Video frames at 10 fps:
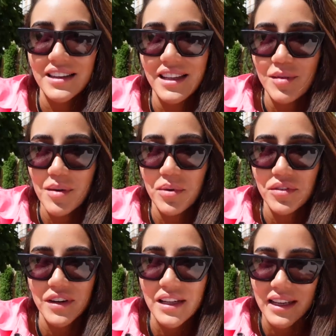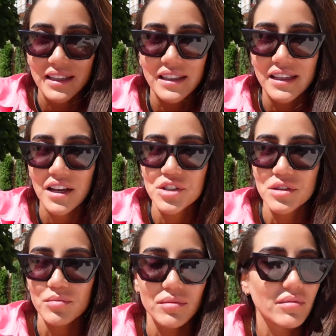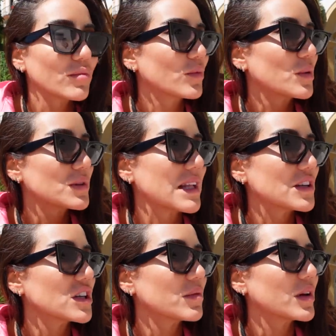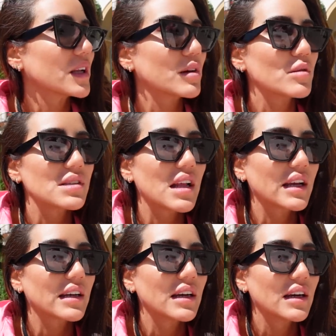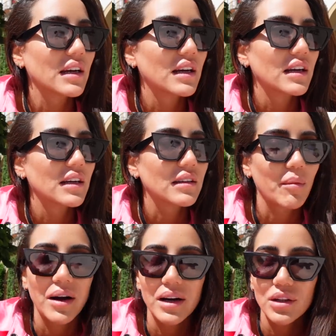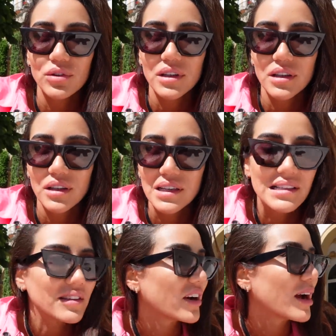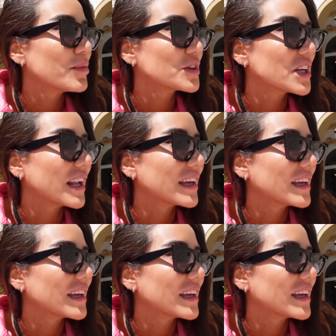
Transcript: And then my boyfriend, like, he was nudging me, and he was like, Tamara, look, it's Andrea Bocelli.